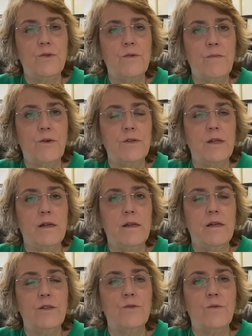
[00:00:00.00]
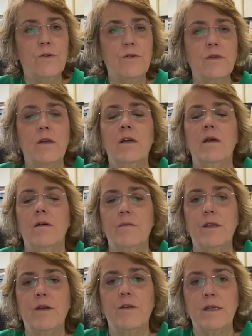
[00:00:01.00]
with personality disorders,
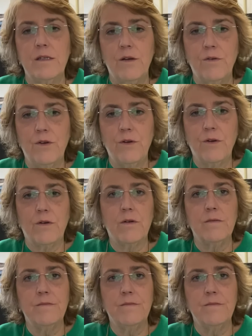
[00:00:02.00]
but there is no cure.